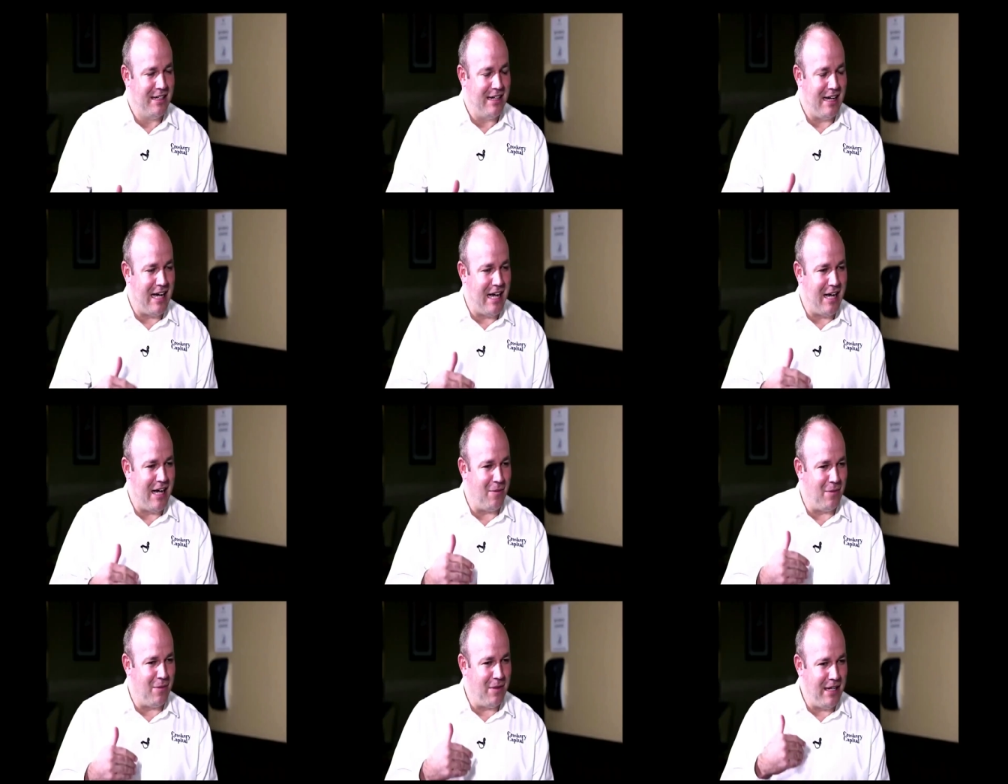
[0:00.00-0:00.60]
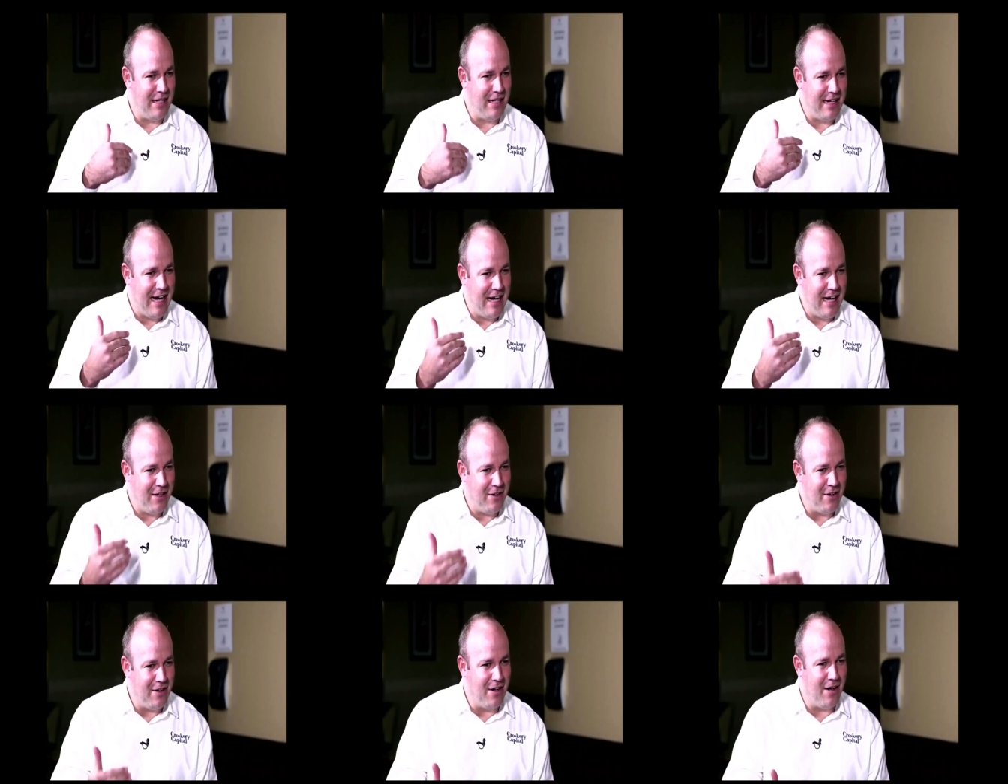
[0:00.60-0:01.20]
It
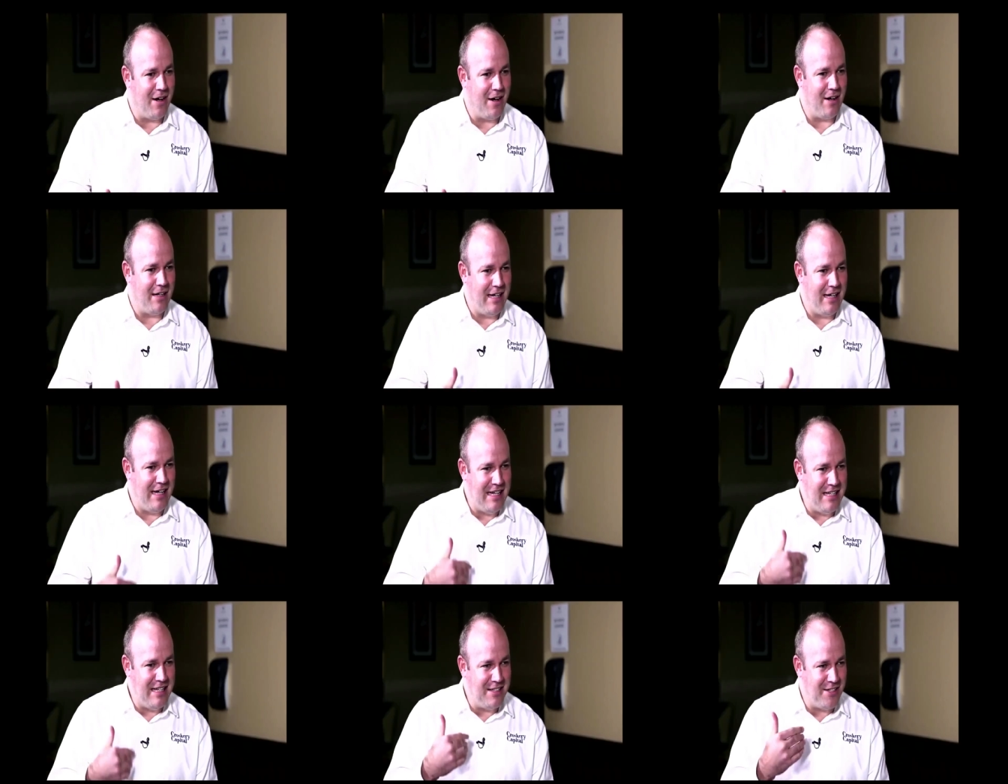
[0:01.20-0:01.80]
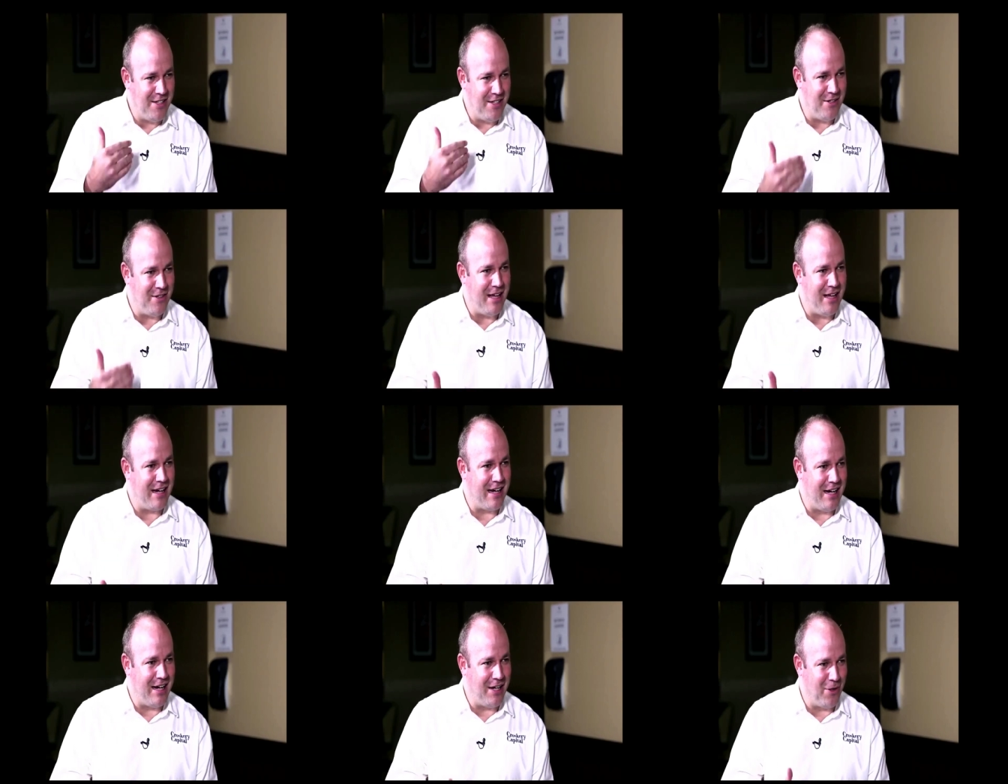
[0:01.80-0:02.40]
kind of got into you,
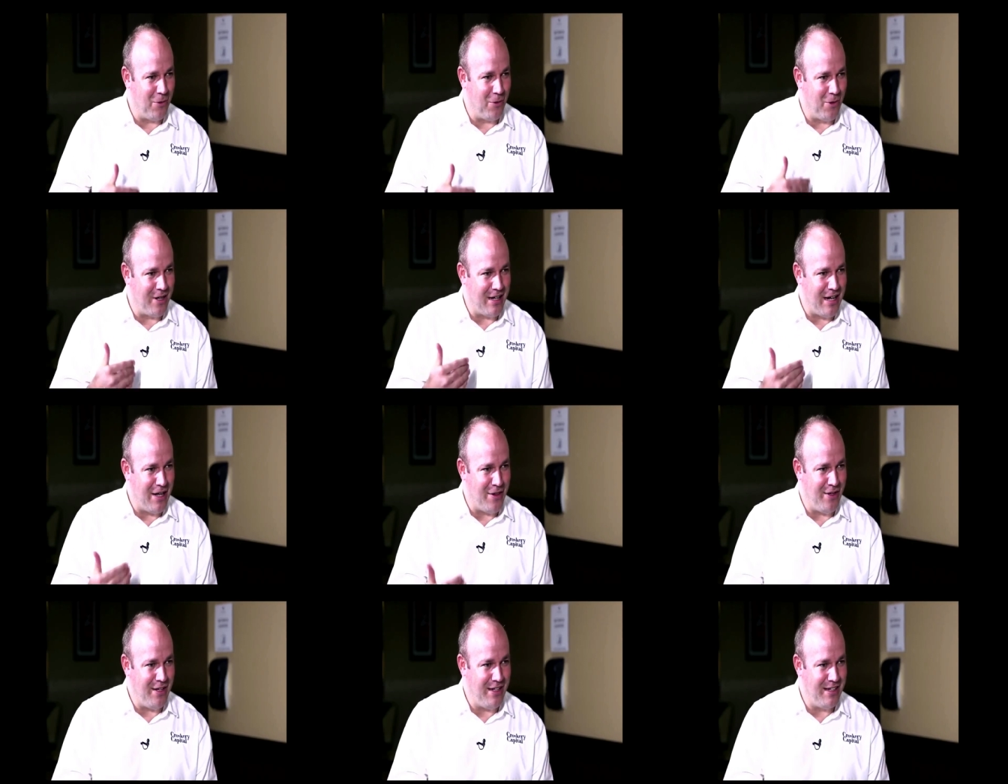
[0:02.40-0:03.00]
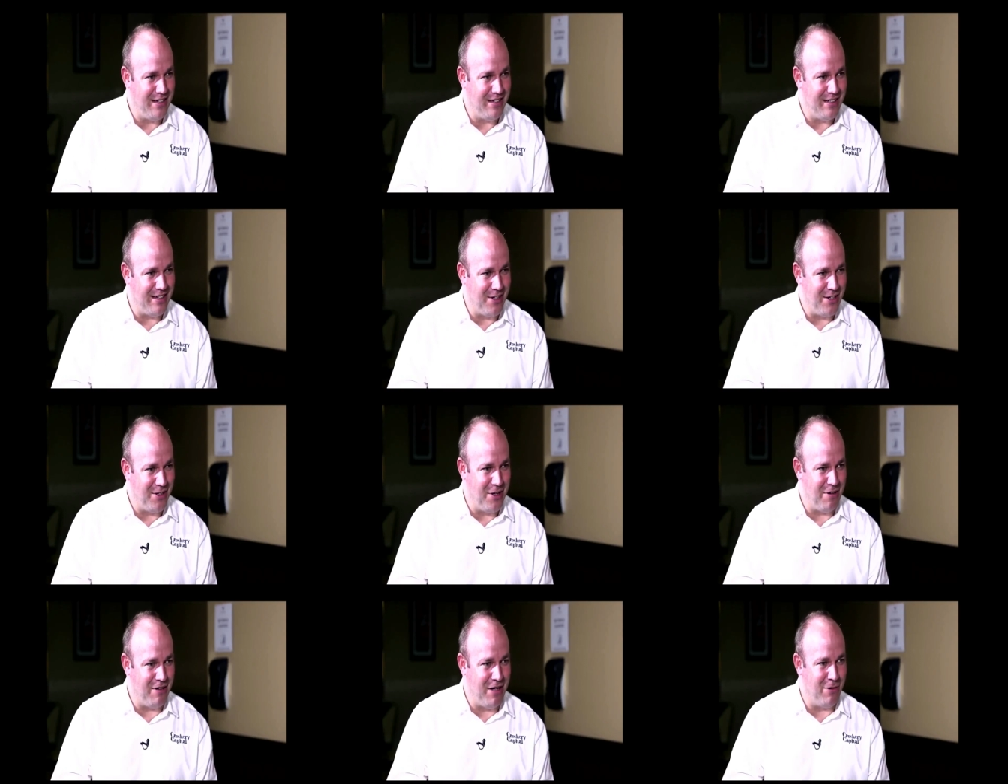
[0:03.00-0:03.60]
that kind of work ethic. You
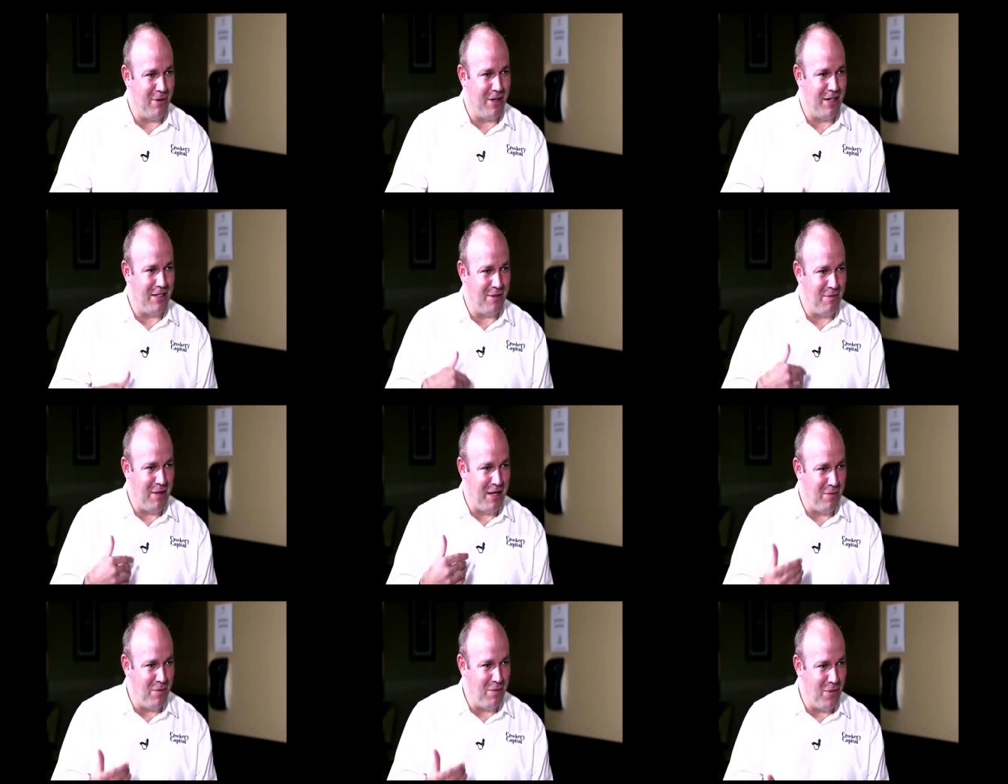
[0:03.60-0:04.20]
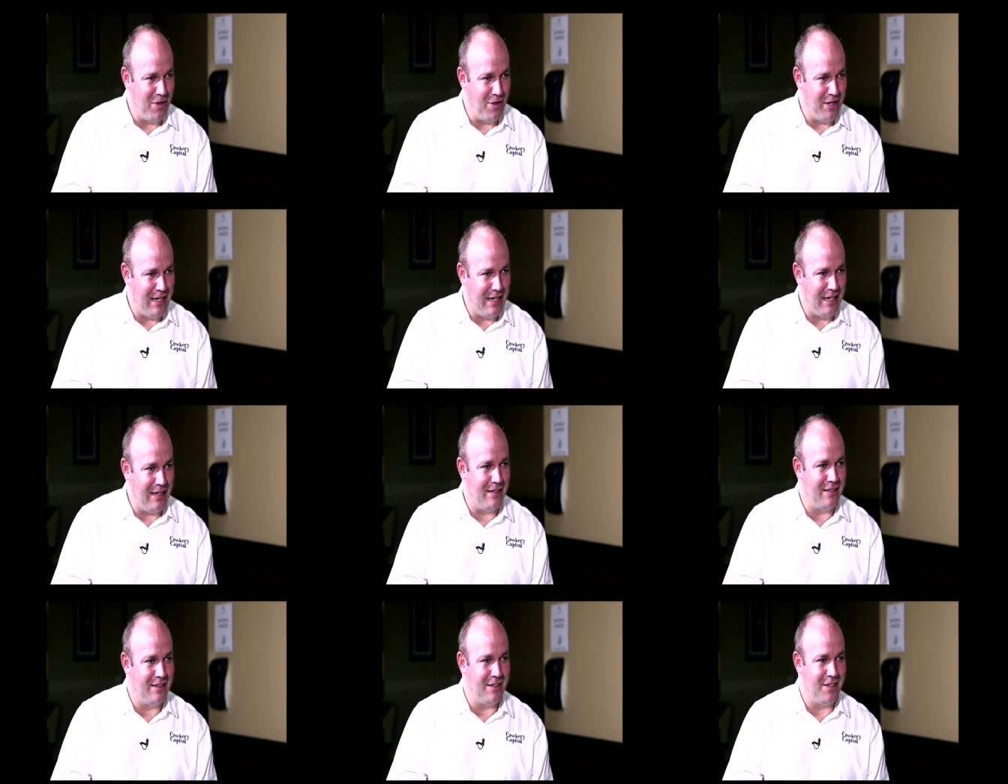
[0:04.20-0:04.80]
really wanted to make
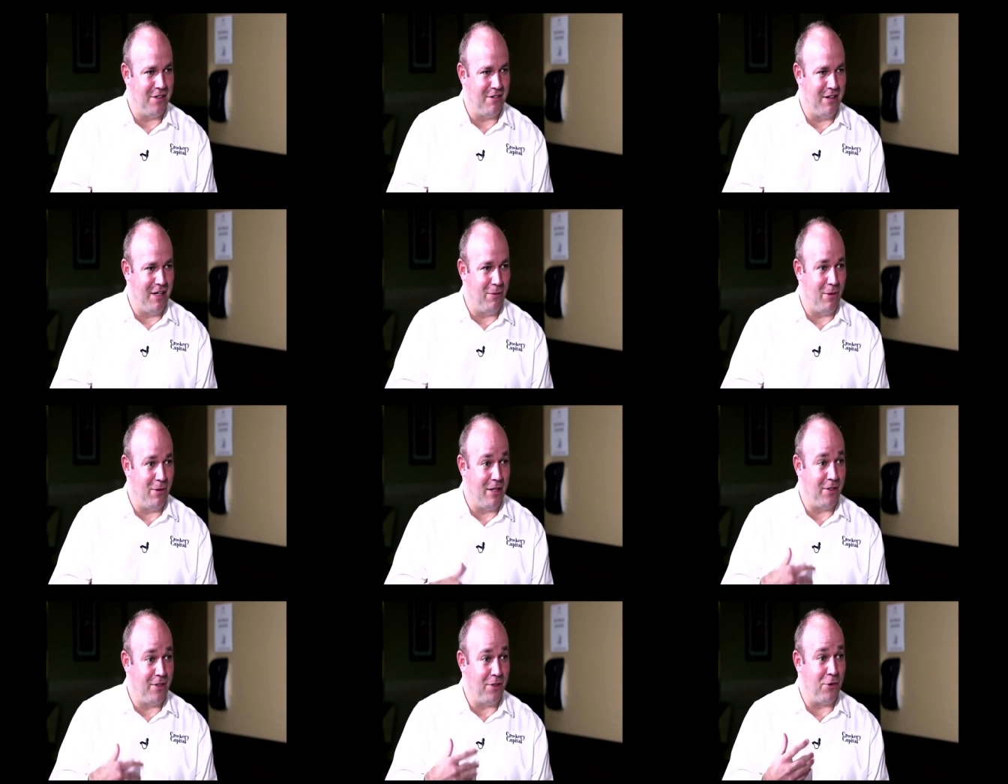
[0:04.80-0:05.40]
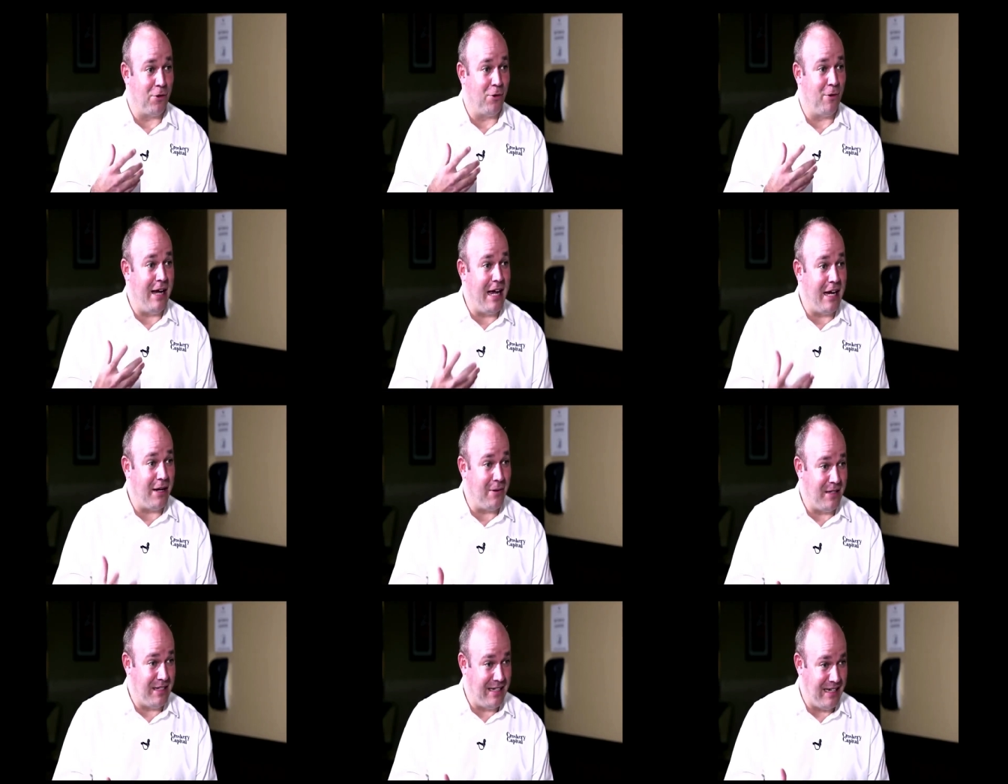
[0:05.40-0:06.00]
money, you really wanted to grow
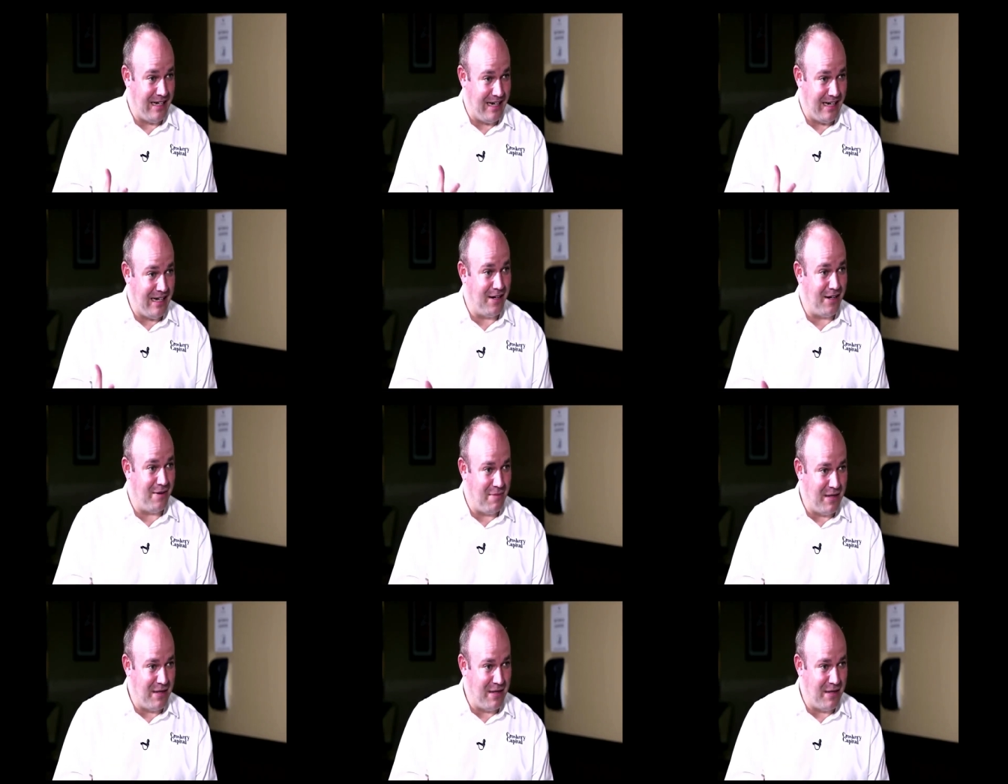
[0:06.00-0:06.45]
equity in a